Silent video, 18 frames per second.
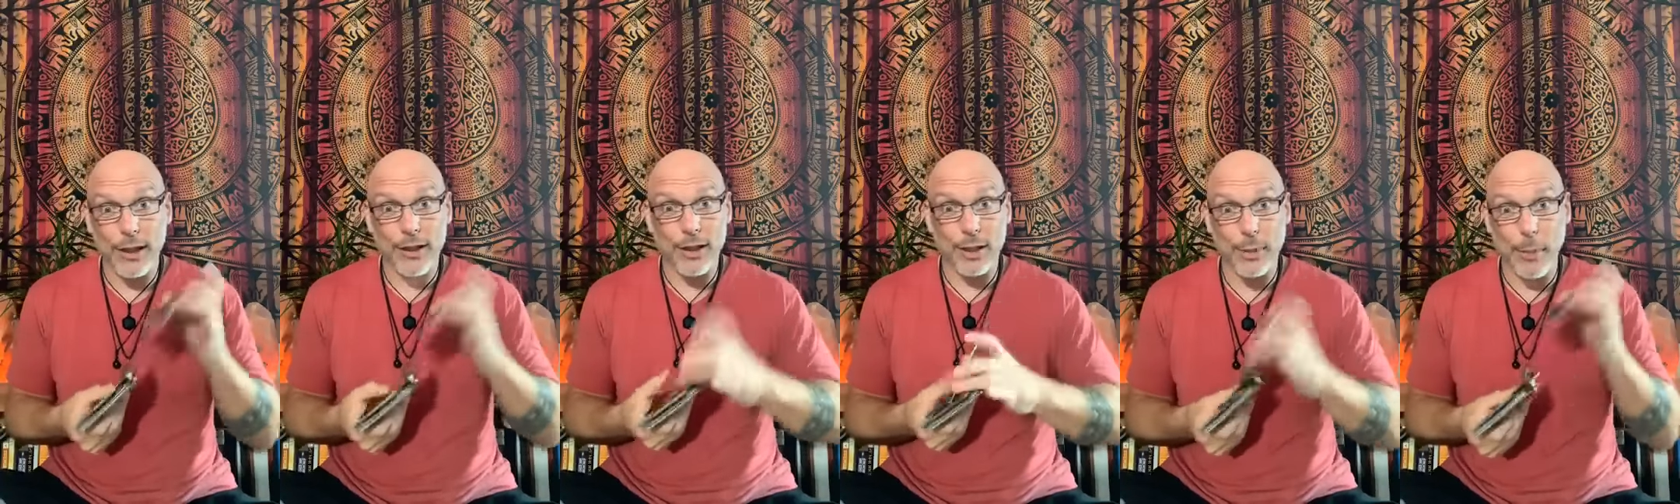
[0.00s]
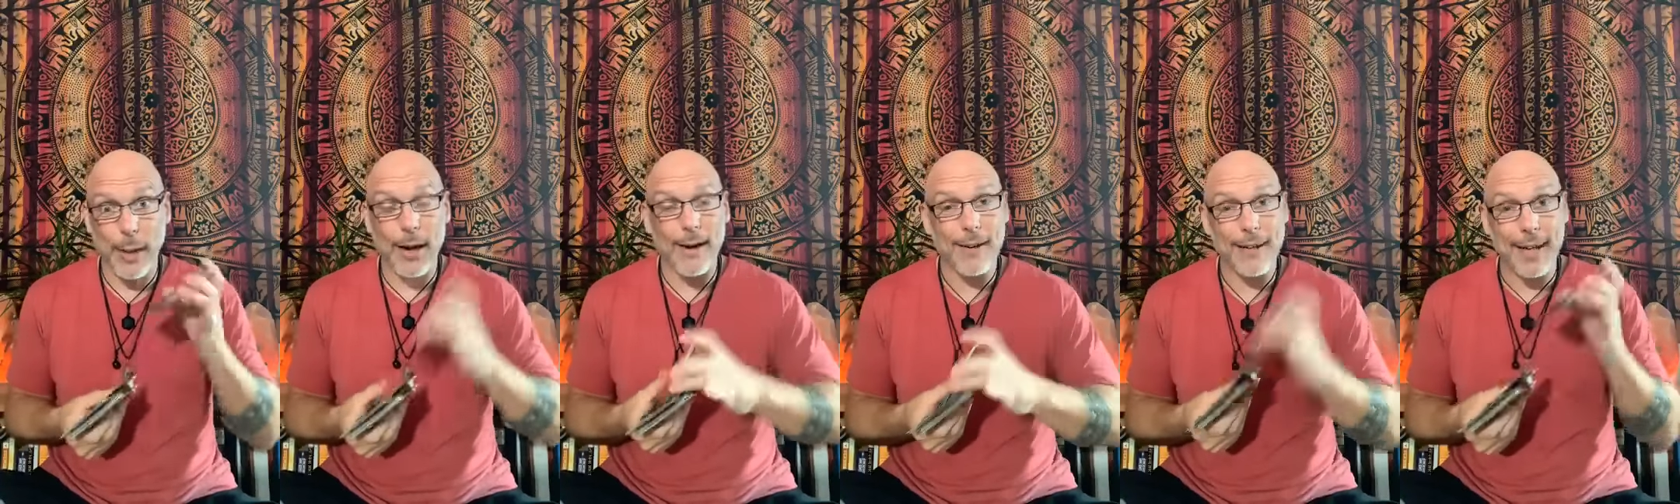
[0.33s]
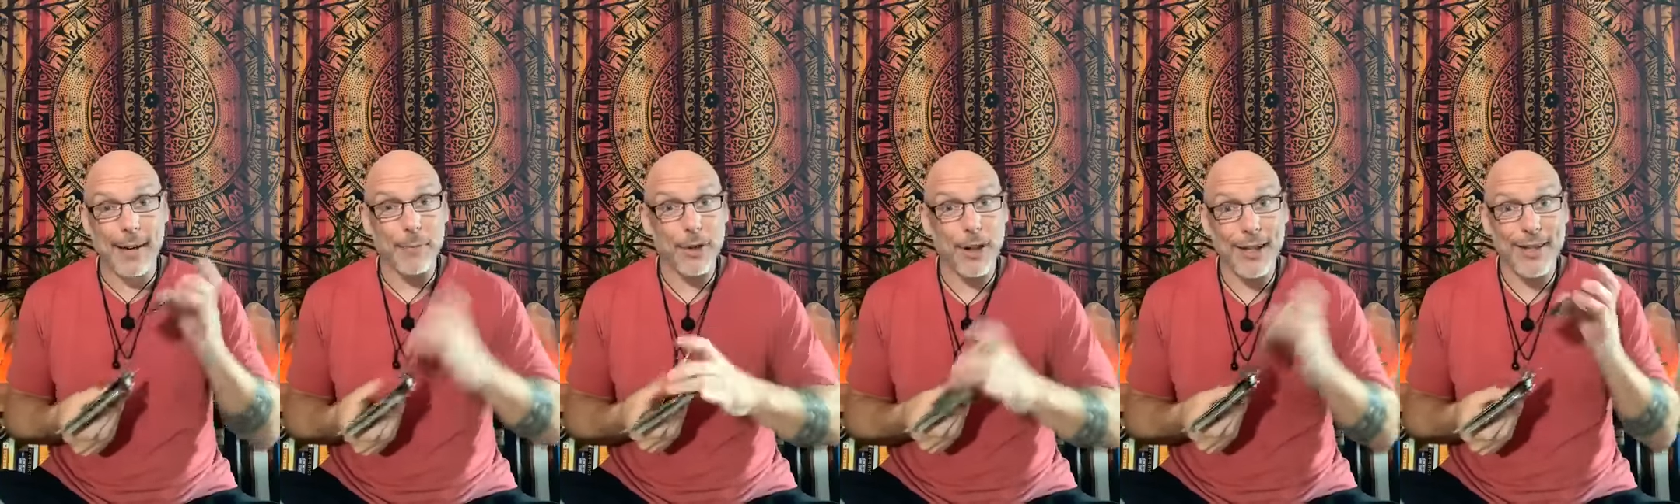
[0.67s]
changing the
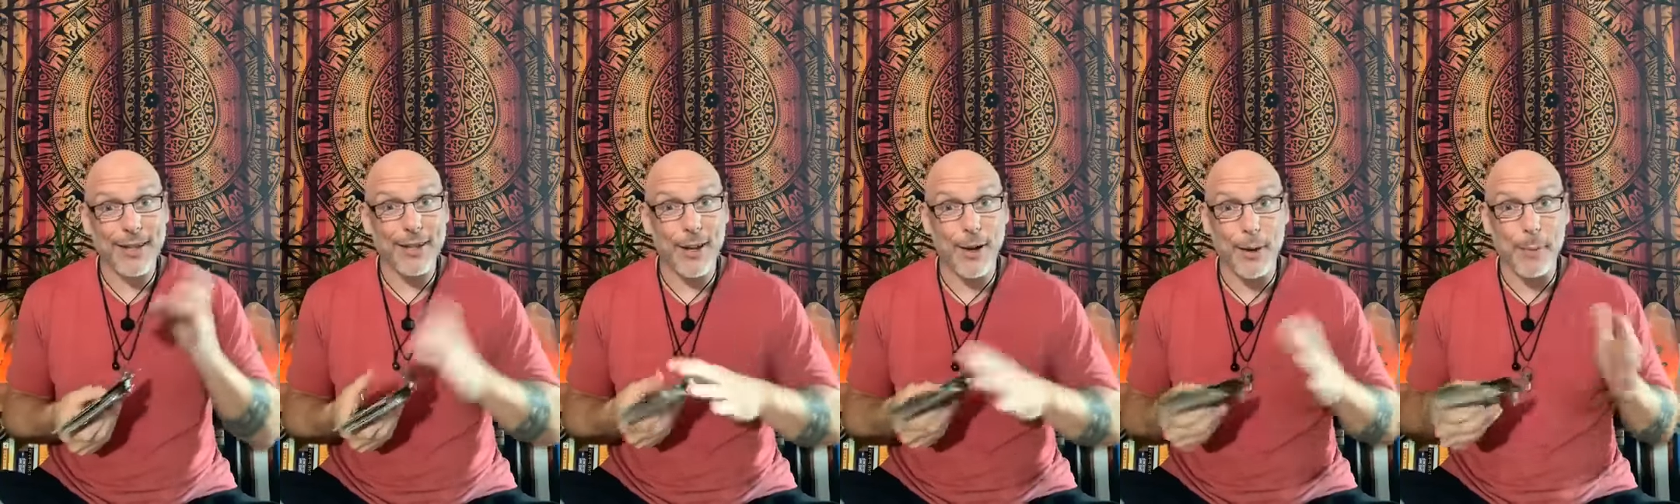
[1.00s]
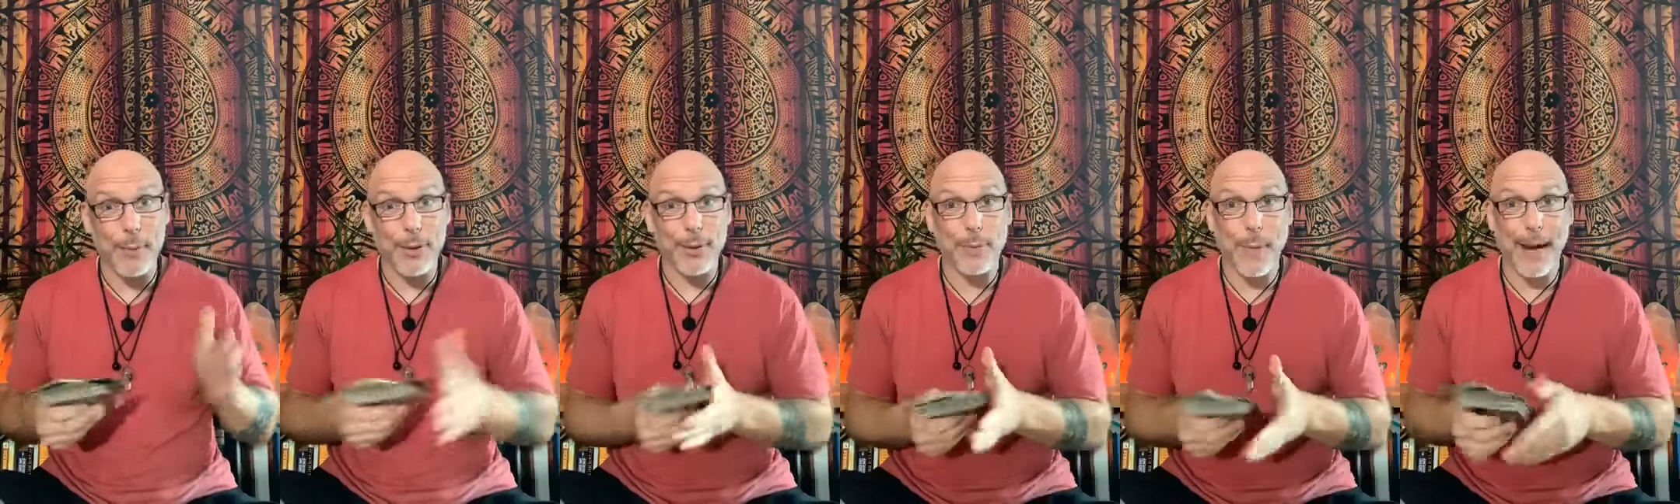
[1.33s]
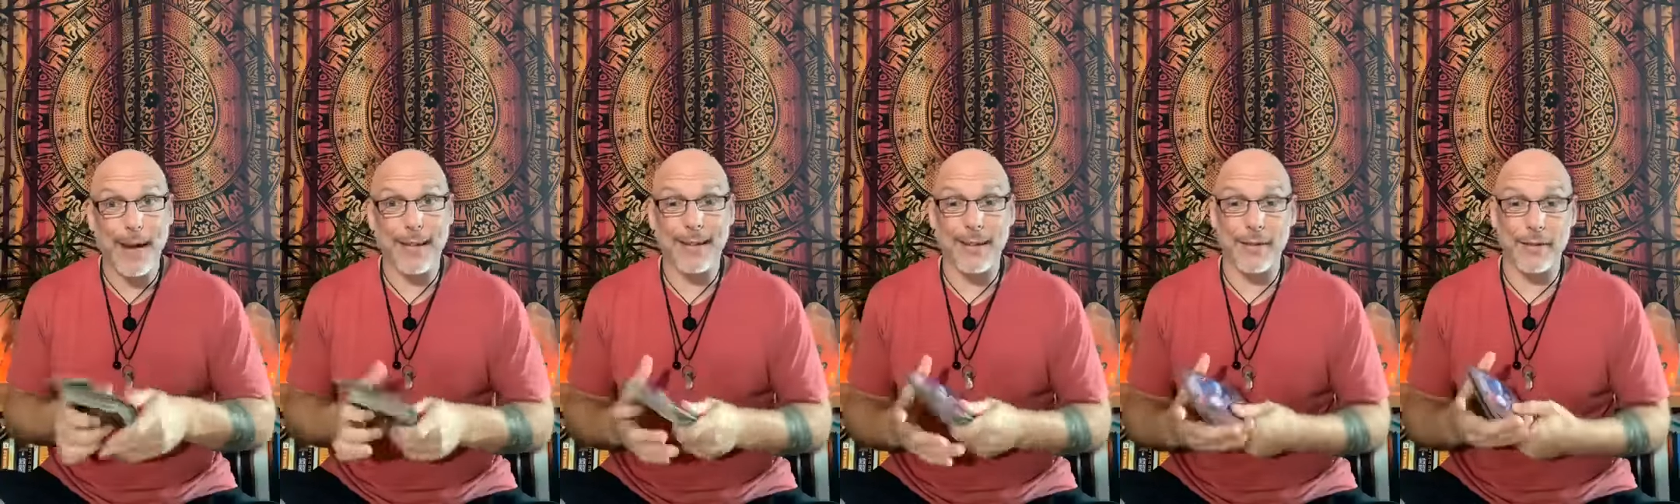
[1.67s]
paradigm, changing our
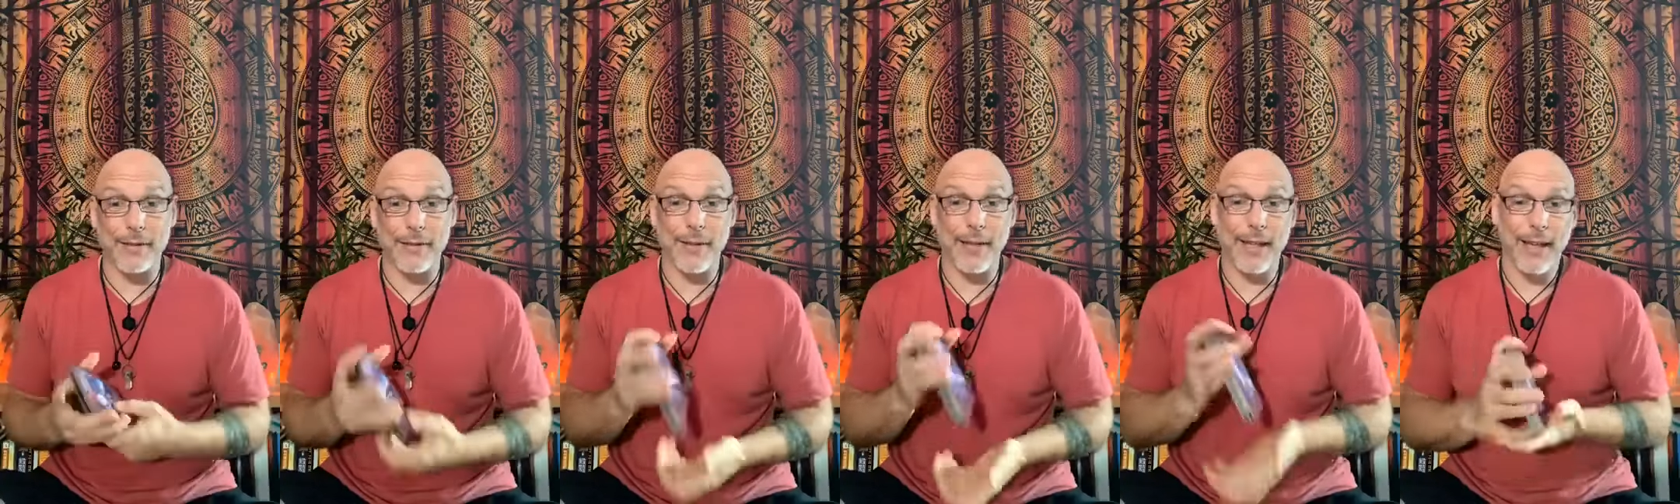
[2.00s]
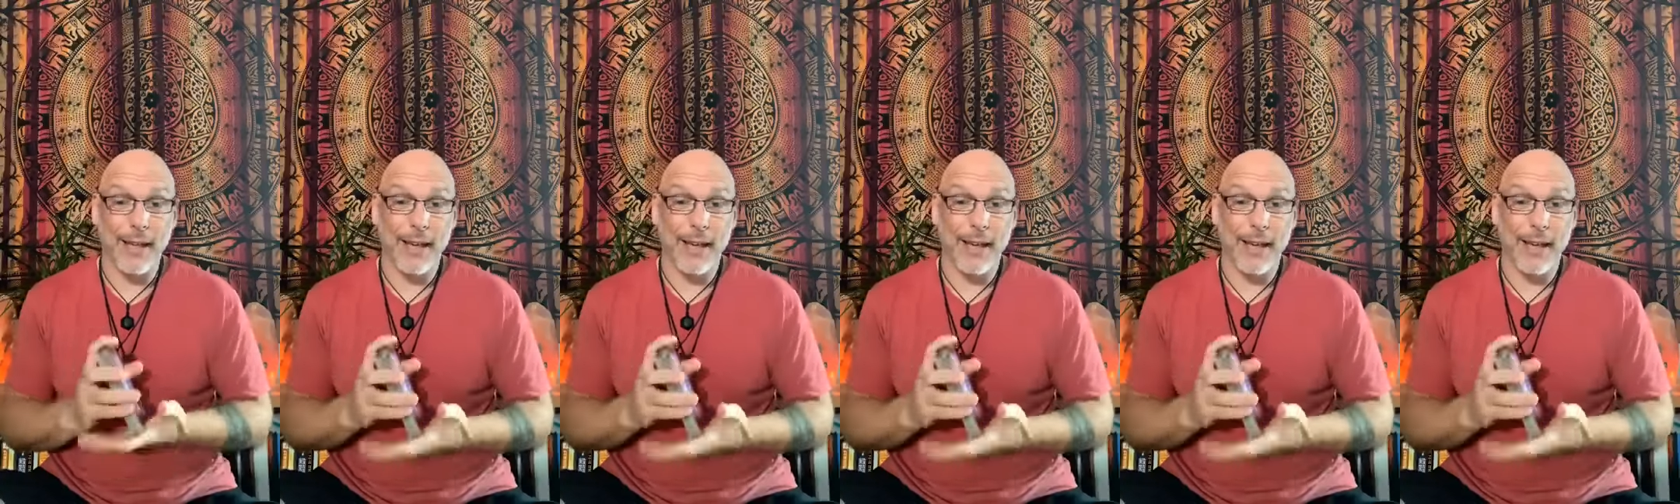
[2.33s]
perspective.